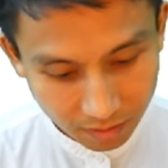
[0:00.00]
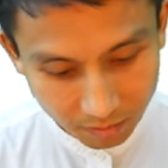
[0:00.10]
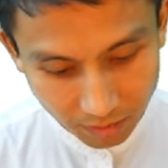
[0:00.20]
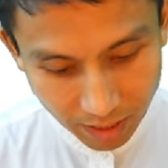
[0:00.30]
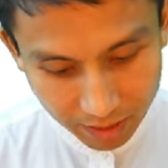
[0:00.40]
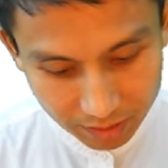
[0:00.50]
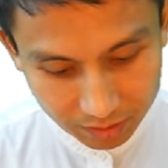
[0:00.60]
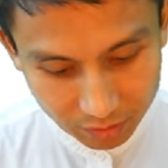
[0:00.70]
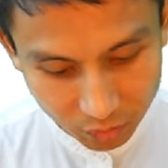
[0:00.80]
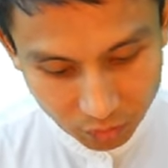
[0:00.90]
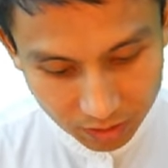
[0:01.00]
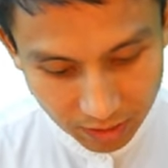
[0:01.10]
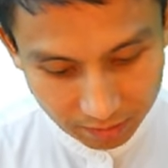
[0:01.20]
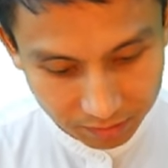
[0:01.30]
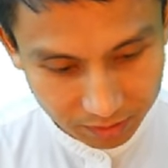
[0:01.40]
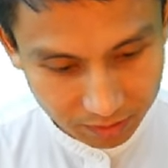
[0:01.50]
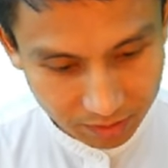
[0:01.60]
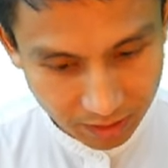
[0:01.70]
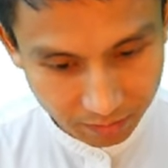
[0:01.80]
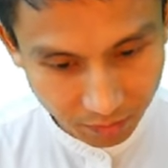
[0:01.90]
Minus 2 times
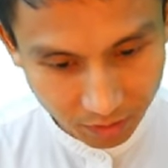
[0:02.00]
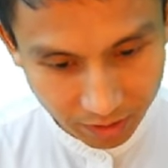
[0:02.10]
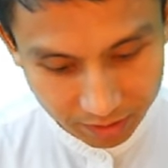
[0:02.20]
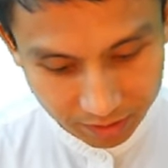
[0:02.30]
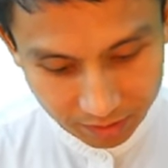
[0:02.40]
10.7